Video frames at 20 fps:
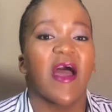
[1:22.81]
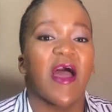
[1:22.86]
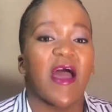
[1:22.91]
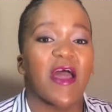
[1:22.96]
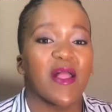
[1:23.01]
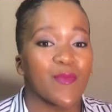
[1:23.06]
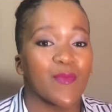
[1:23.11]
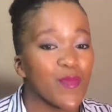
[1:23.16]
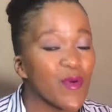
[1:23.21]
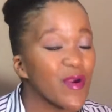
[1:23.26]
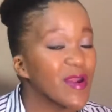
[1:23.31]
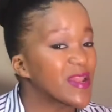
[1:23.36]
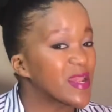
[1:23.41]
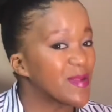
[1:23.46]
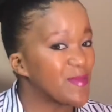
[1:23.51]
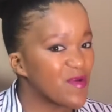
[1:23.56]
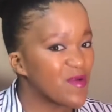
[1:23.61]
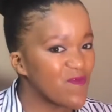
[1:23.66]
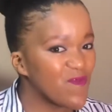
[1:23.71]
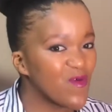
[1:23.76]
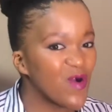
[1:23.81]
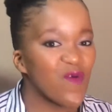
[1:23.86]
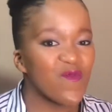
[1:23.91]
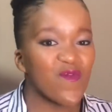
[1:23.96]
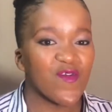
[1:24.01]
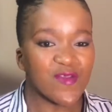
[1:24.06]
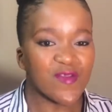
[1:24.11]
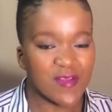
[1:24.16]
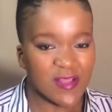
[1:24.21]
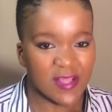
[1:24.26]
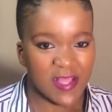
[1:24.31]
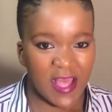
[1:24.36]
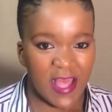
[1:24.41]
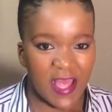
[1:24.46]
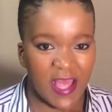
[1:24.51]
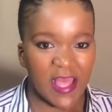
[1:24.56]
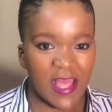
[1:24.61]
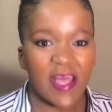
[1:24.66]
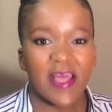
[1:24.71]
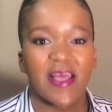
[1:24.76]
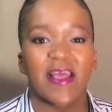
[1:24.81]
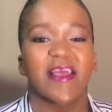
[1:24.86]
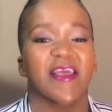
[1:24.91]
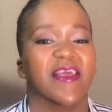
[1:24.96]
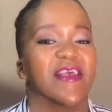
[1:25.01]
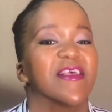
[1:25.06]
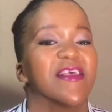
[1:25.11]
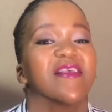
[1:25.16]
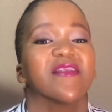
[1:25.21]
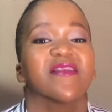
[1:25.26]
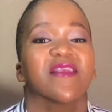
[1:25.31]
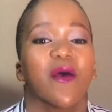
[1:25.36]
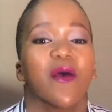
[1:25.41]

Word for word: And point number four for today is